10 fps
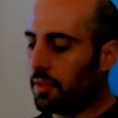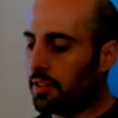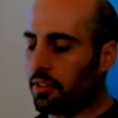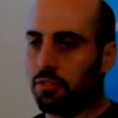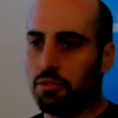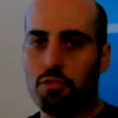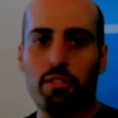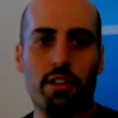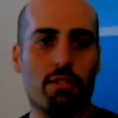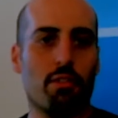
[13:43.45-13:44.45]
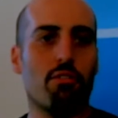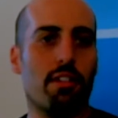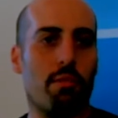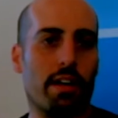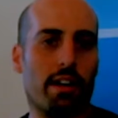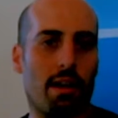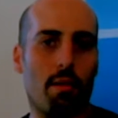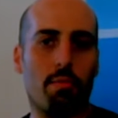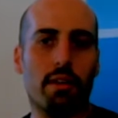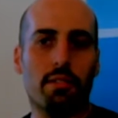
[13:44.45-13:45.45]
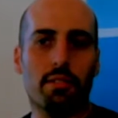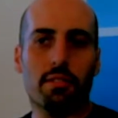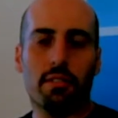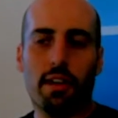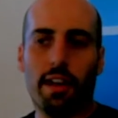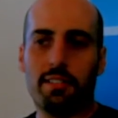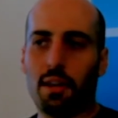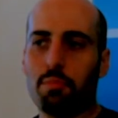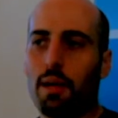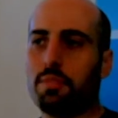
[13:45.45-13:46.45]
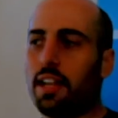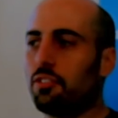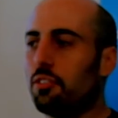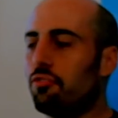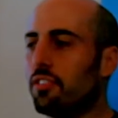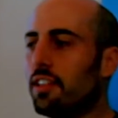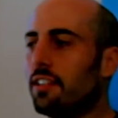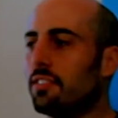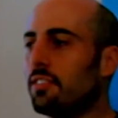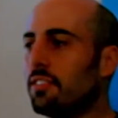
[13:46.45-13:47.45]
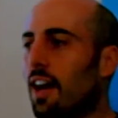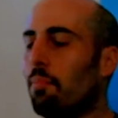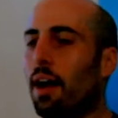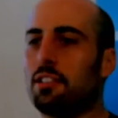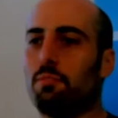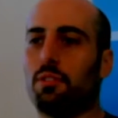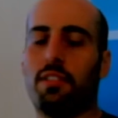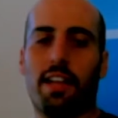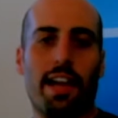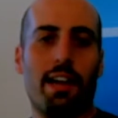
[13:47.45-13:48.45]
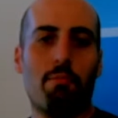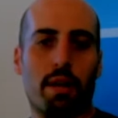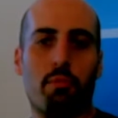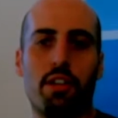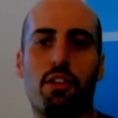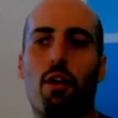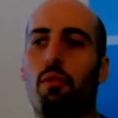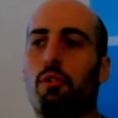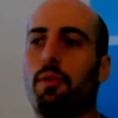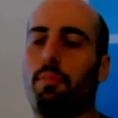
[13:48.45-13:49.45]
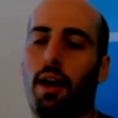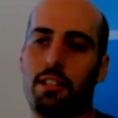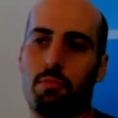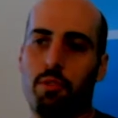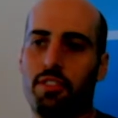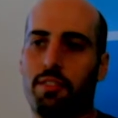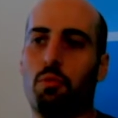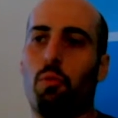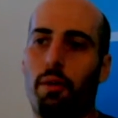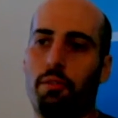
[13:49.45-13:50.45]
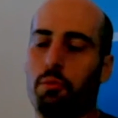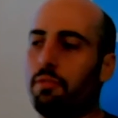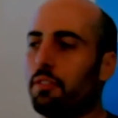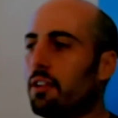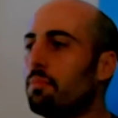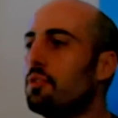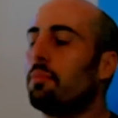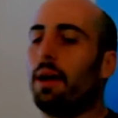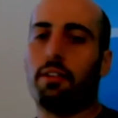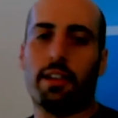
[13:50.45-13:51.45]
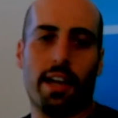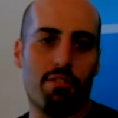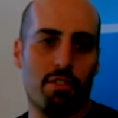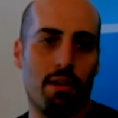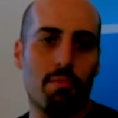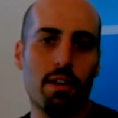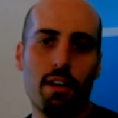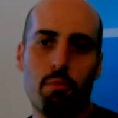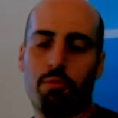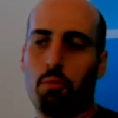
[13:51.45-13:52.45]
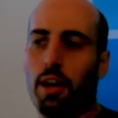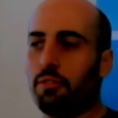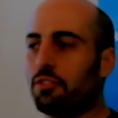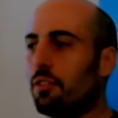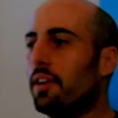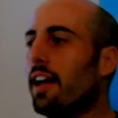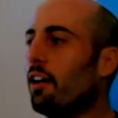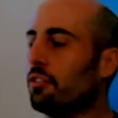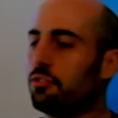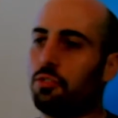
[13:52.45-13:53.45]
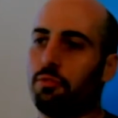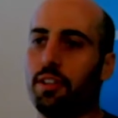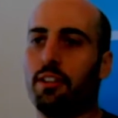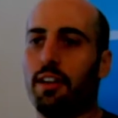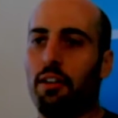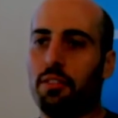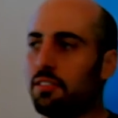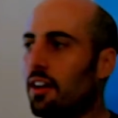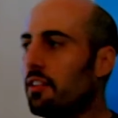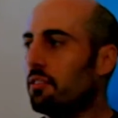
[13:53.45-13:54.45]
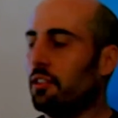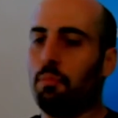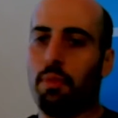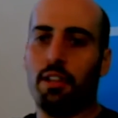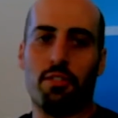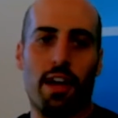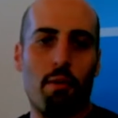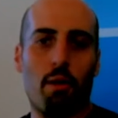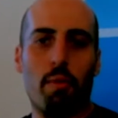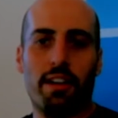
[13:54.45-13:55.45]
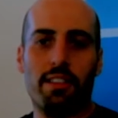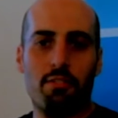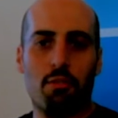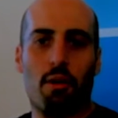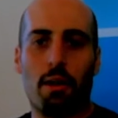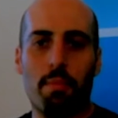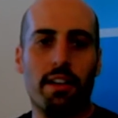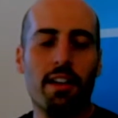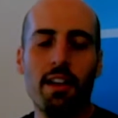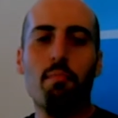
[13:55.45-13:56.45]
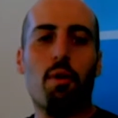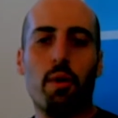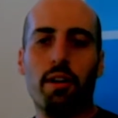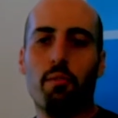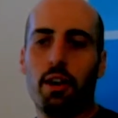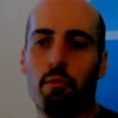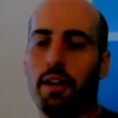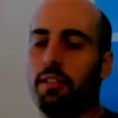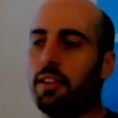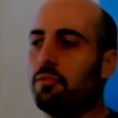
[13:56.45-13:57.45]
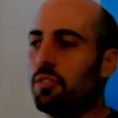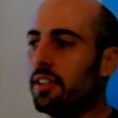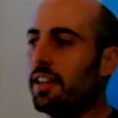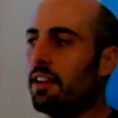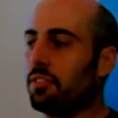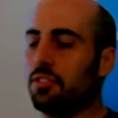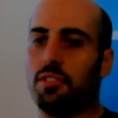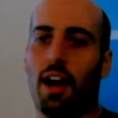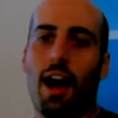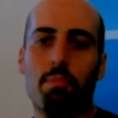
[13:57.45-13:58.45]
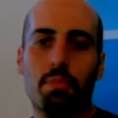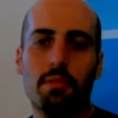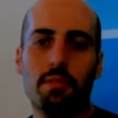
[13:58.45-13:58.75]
there's usually a solution that we can come up with. And sometimes that solution is not possible today, but we know it will be possible. We just have to wait. We have to wait for the computing power to catch up. We have to wait for someone else to figure out this other little bit so that way we can then do our bit. But we don't really ever stop.